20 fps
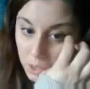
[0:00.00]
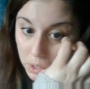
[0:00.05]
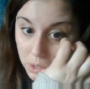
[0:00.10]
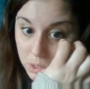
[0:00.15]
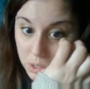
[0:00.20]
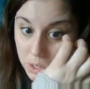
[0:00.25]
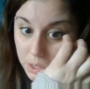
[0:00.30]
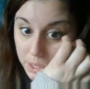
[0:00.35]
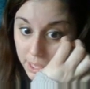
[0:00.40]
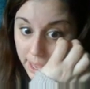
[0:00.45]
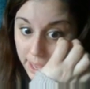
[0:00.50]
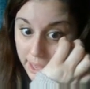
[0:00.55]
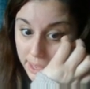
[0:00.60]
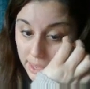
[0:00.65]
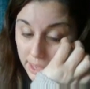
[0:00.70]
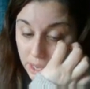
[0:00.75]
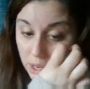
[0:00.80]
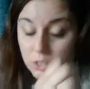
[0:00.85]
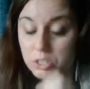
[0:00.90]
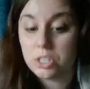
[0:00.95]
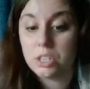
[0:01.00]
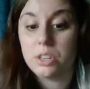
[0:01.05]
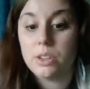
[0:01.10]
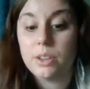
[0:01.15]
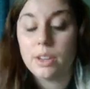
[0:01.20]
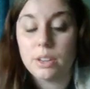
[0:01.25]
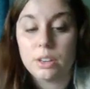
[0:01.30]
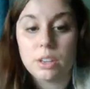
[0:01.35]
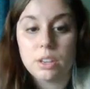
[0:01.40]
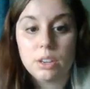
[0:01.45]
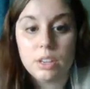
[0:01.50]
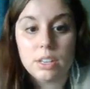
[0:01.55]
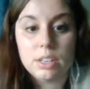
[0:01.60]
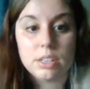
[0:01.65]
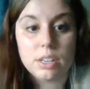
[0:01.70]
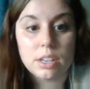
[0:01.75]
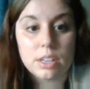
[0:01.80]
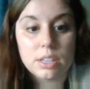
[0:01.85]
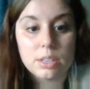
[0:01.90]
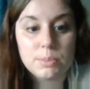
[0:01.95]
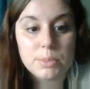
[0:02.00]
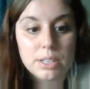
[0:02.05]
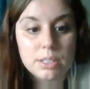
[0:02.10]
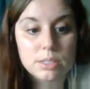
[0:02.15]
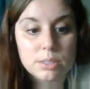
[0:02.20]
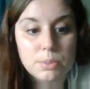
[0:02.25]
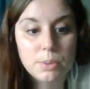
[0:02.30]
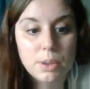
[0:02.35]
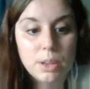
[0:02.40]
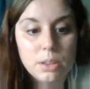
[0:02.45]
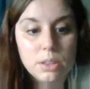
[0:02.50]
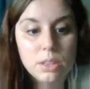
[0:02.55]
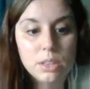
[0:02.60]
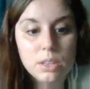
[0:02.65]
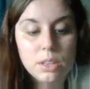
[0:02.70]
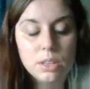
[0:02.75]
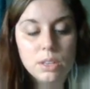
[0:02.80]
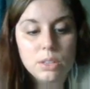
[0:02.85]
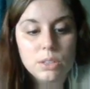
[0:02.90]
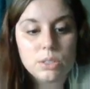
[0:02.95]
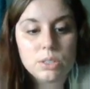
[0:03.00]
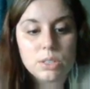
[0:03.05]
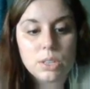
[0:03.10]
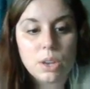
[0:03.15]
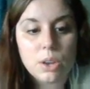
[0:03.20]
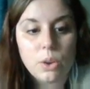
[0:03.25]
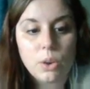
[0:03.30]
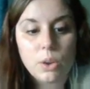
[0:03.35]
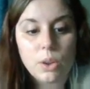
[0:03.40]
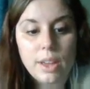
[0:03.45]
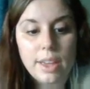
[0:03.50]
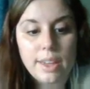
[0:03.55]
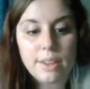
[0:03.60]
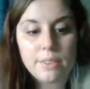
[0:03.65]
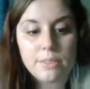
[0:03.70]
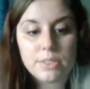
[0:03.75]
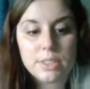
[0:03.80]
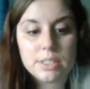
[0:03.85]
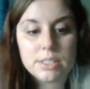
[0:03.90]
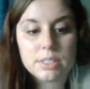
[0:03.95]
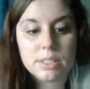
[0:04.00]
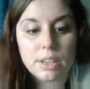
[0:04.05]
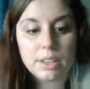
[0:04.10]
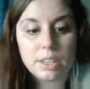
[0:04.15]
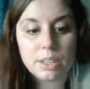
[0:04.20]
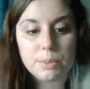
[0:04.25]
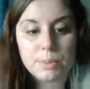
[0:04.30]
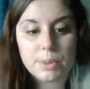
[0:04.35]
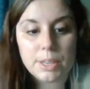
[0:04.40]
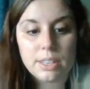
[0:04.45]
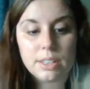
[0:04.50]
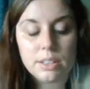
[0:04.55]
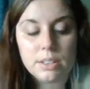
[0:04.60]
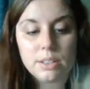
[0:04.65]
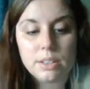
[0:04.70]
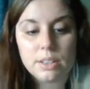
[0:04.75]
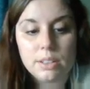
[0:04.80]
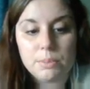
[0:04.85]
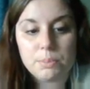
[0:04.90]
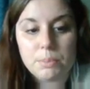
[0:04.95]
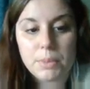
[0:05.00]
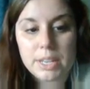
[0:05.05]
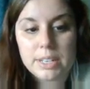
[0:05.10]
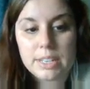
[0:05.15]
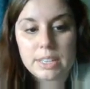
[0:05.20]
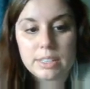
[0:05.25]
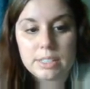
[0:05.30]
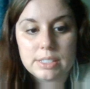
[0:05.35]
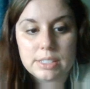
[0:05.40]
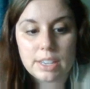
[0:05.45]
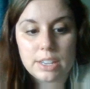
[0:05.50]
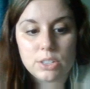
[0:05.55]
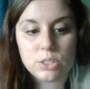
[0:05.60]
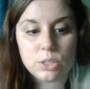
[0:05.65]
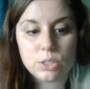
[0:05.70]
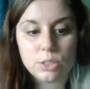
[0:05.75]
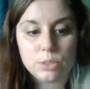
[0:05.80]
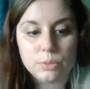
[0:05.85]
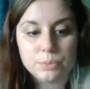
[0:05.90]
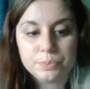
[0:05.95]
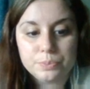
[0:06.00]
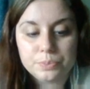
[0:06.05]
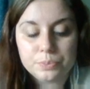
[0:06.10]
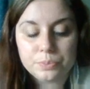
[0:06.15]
do that, and then I'll show you how to create a document as well. So I have this document, my daily schedule.